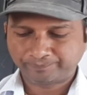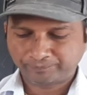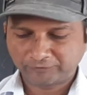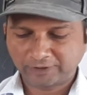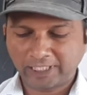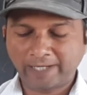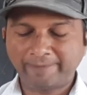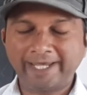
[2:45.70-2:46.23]

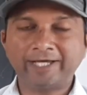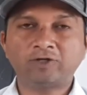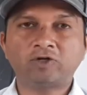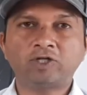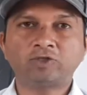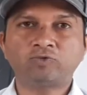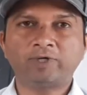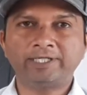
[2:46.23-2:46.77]
come
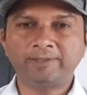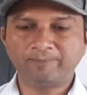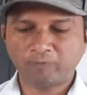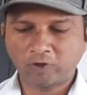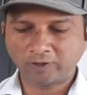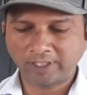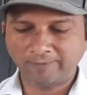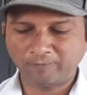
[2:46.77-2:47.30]
across one
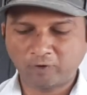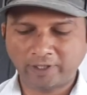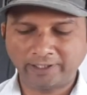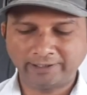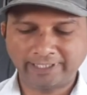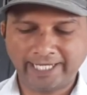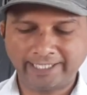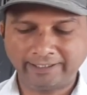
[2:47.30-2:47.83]
important
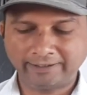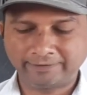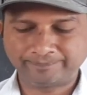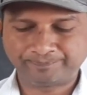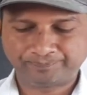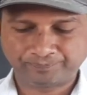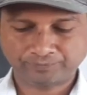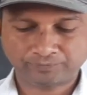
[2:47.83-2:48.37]
point, that
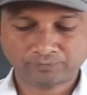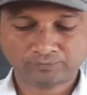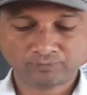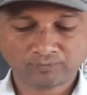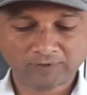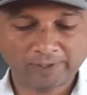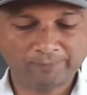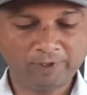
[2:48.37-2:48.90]

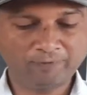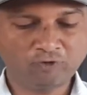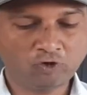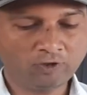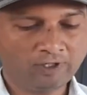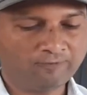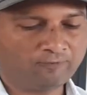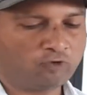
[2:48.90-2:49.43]

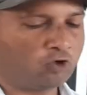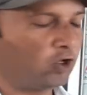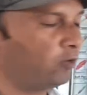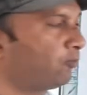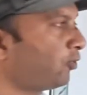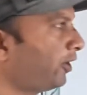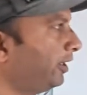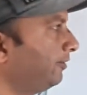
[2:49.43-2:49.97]
before
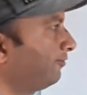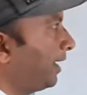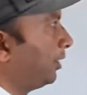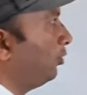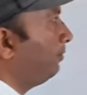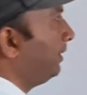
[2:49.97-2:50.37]
4.5